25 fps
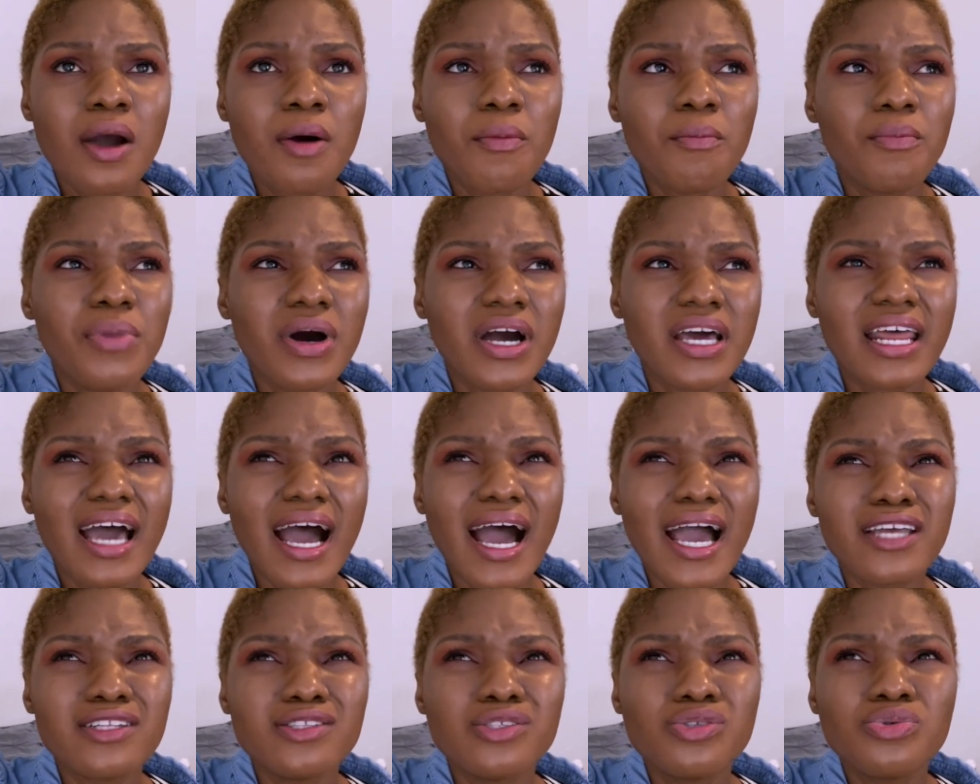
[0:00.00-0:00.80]
but
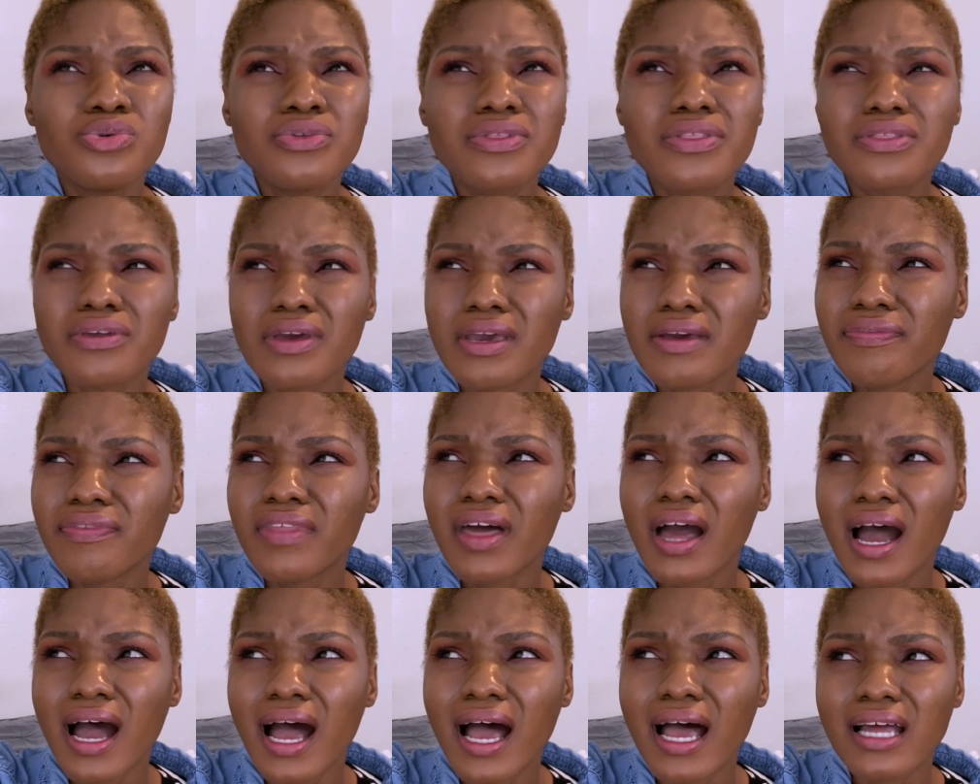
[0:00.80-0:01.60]
I do think
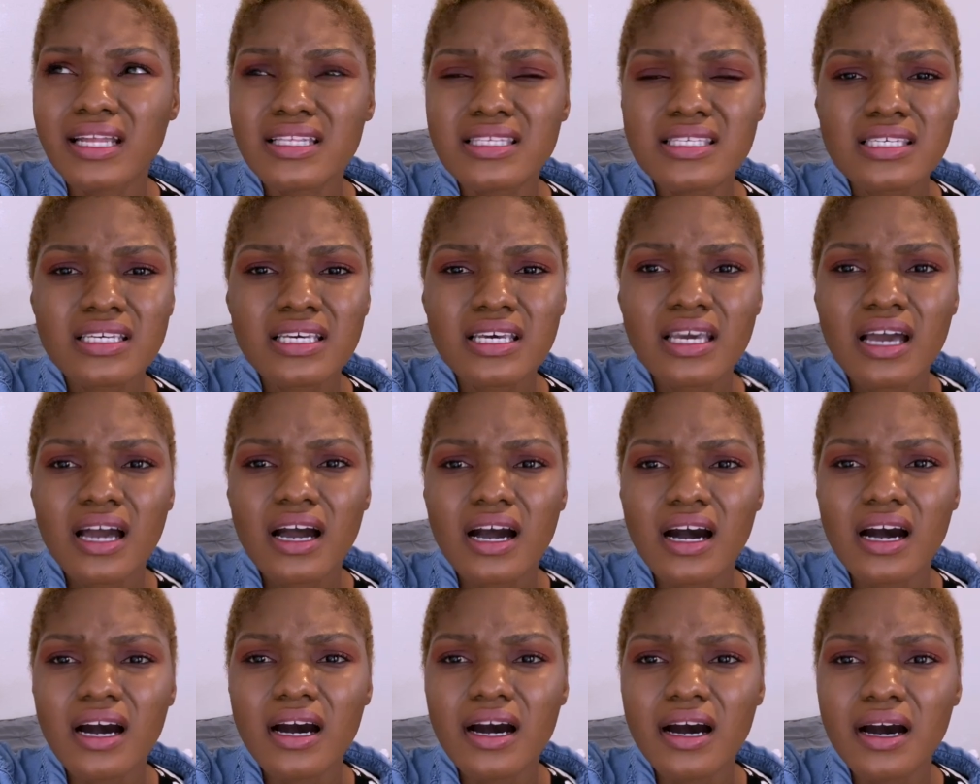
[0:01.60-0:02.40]
that
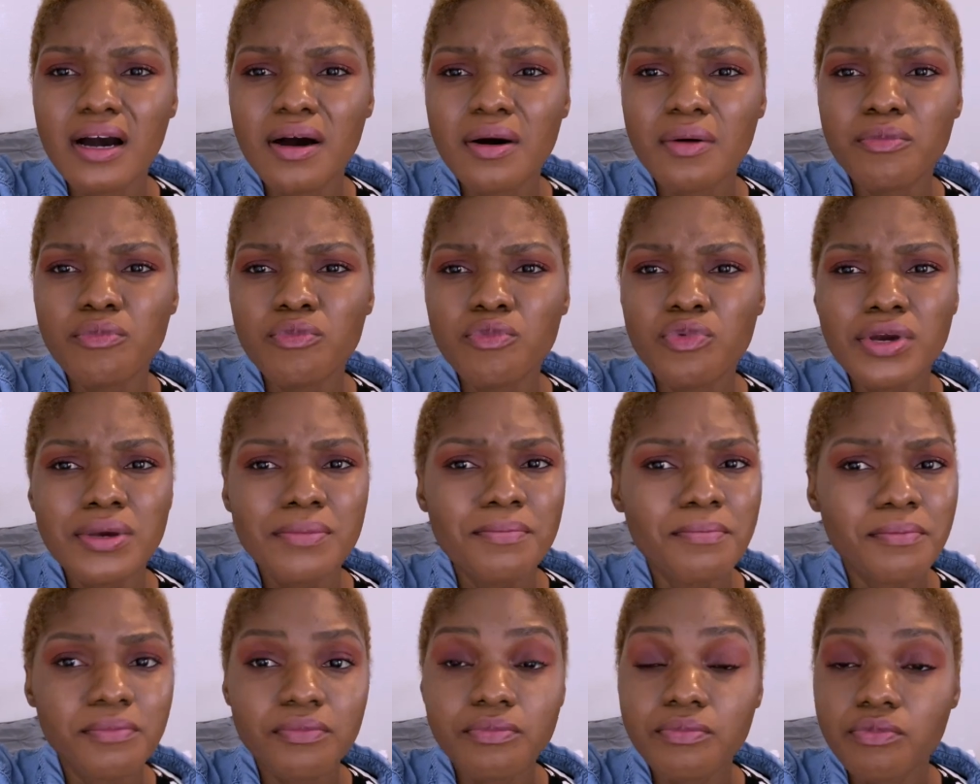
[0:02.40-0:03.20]

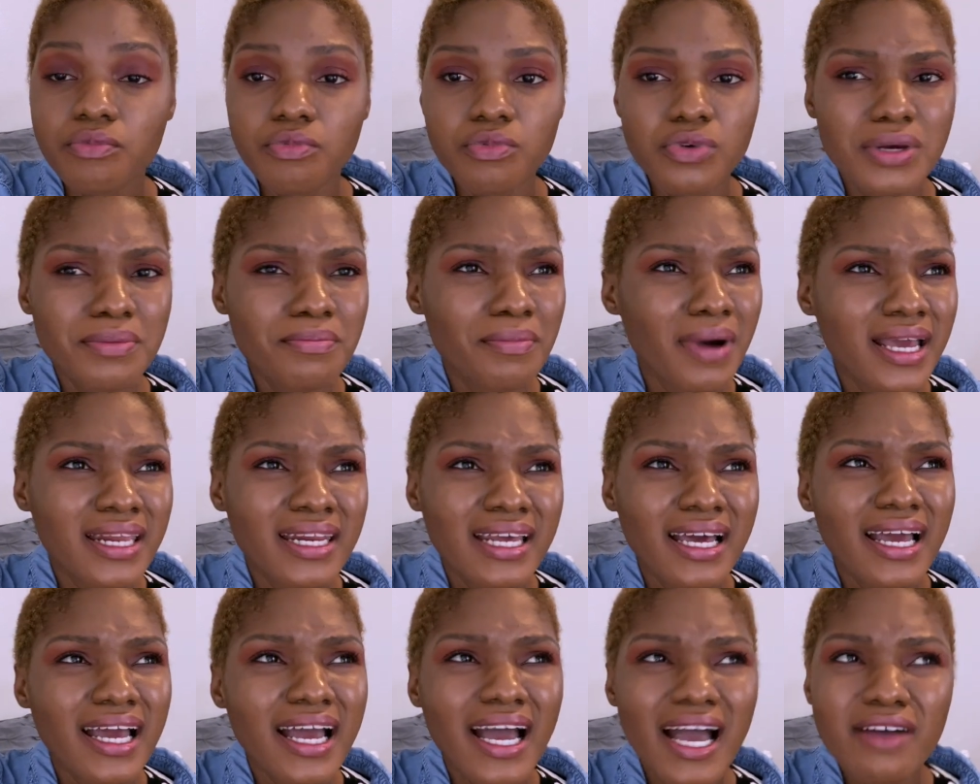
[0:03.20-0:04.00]
we might
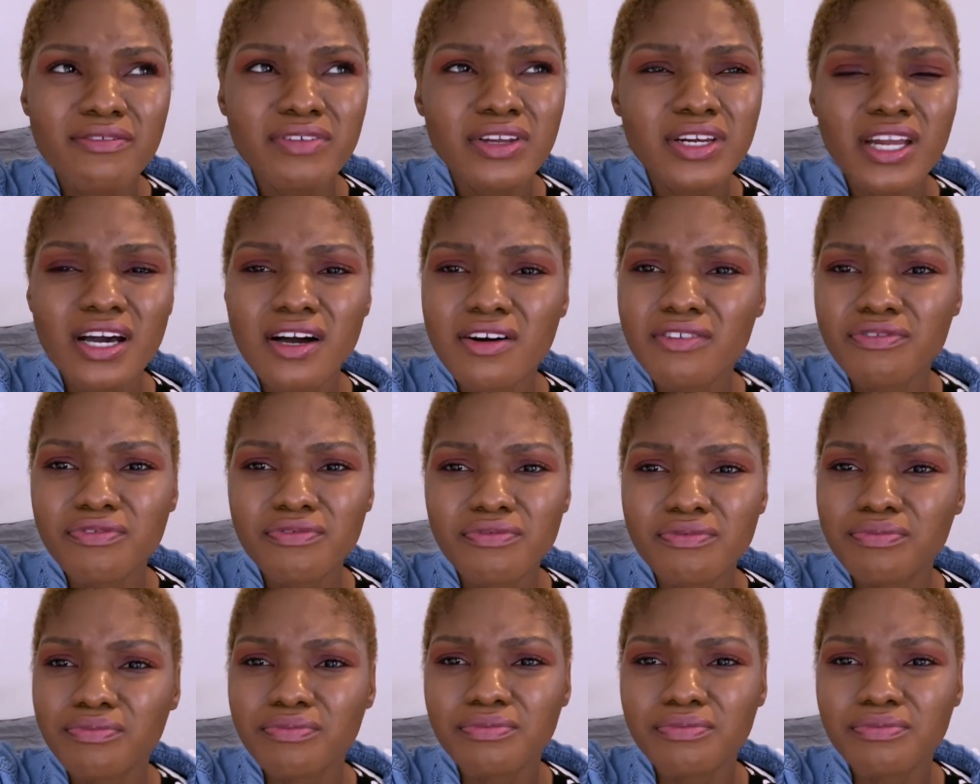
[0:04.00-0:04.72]
not have enough